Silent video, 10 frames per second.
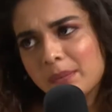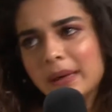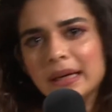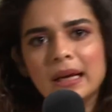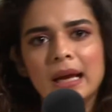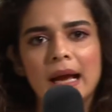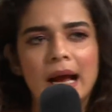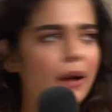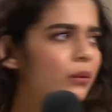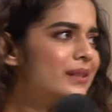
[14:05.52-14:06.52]
But
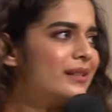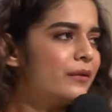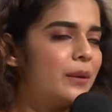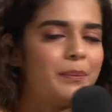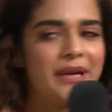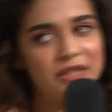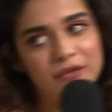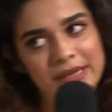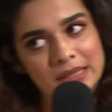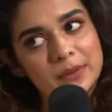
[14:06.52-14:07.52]
I wouldn't say we're best
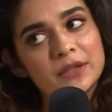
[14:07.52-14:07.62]
friends. But the